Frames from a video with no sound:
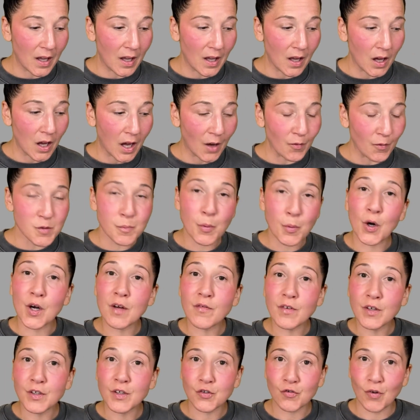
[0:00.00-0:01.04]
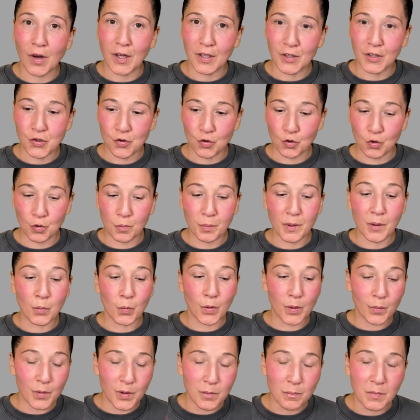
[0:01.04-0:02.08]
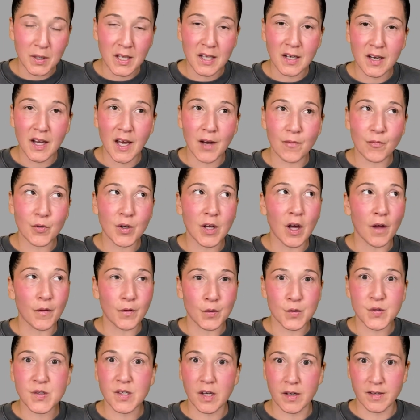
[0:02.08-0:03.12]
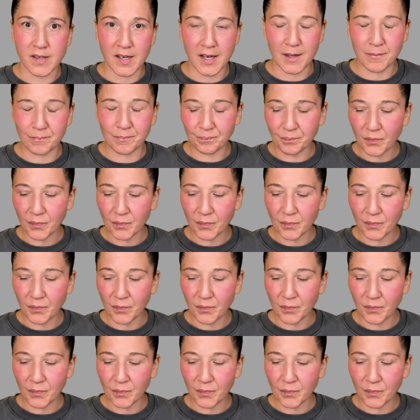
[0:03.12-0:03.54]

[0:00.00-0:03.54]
I was part of an astrology group and we would meet every other Sunday.